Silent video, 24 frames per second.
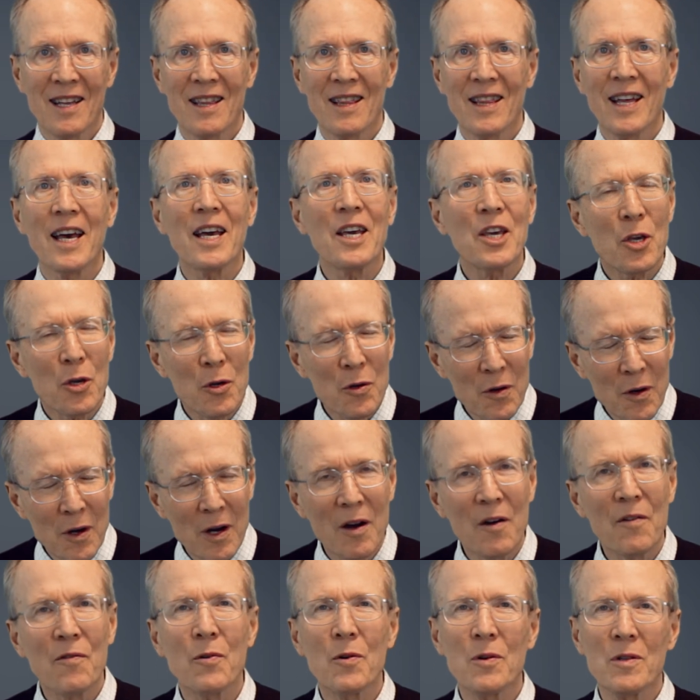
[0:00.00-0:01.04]
Thank you
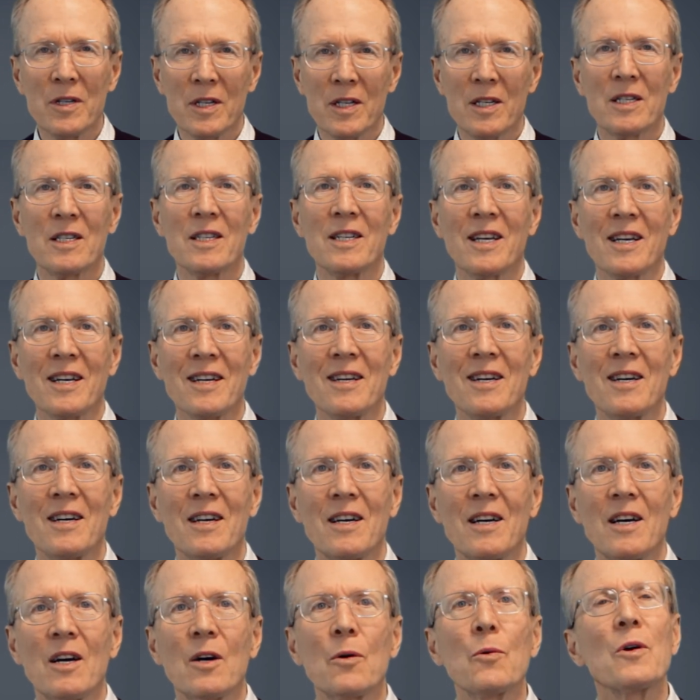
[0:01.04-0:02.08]
for listening.
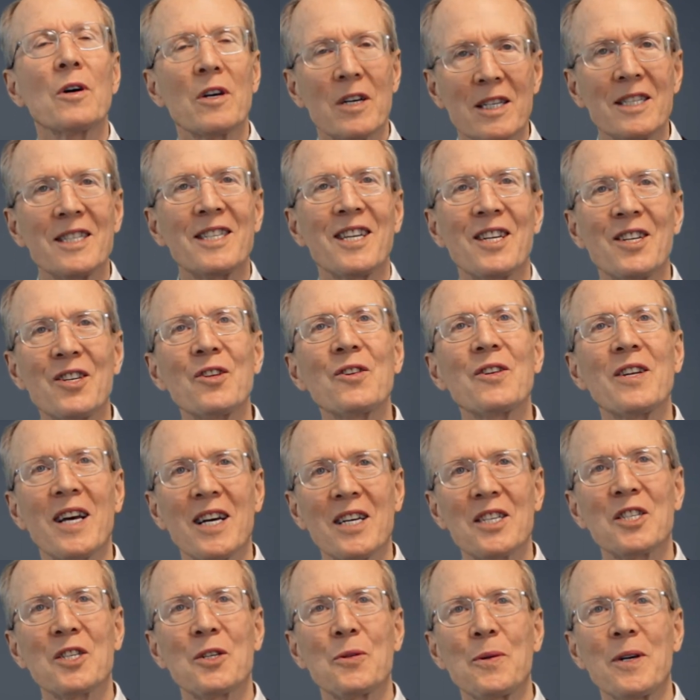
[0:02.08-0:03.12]
We'll continue
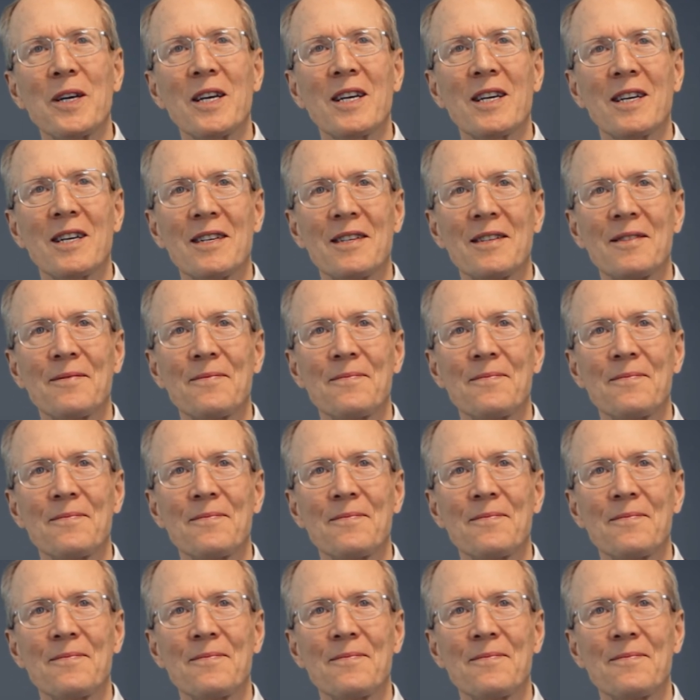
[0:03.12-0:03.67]
next week.